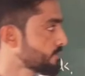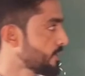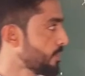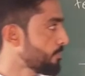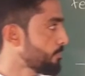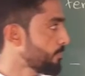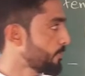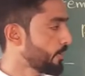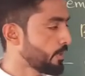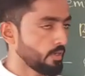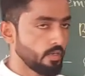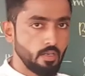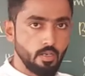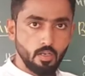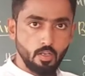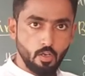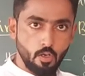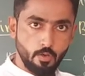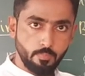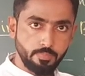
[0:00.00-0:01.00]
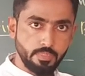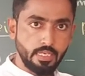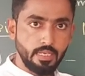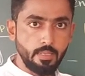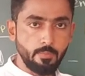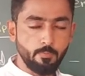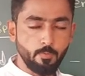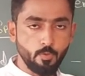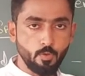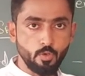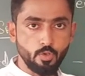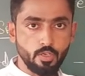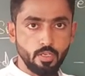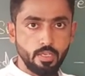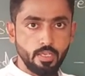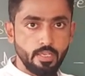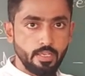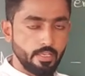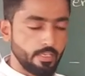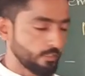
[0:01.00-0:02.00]
example of the leaf hook
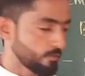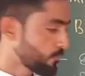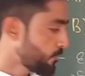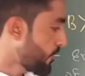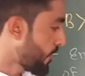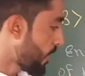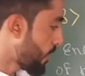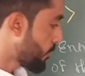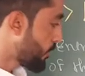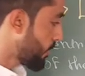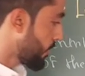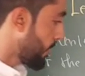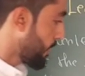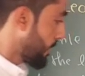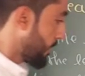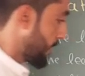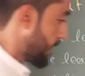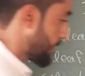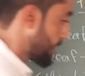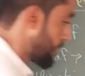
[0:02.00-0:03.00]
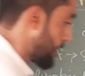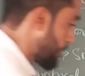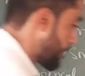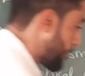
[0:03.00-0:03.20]
is found in